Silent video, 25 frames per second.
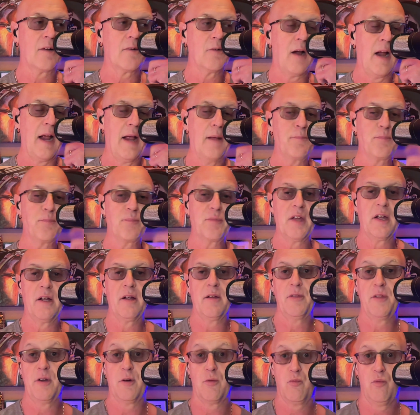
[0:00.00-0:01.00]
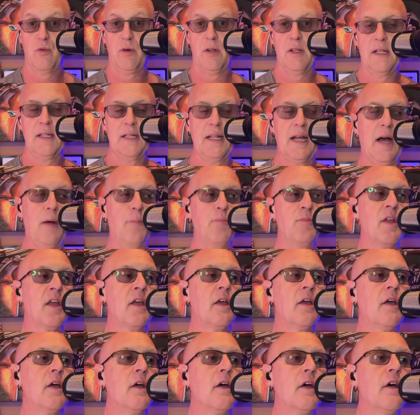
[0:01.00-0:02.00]
right? They're really loud.
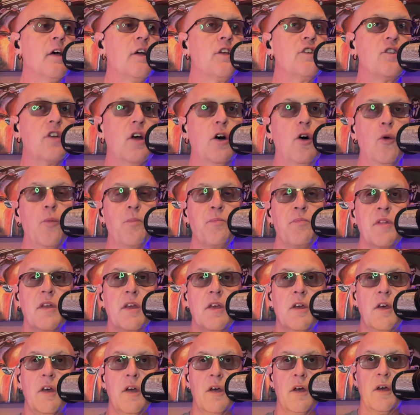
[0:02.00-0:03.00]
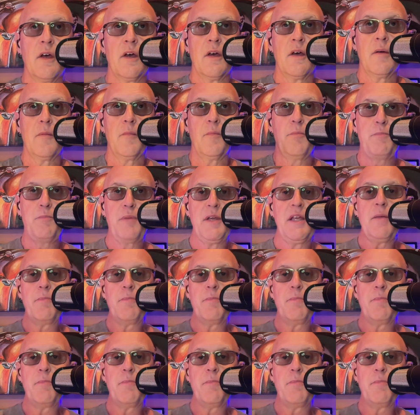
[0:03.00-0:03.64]
So be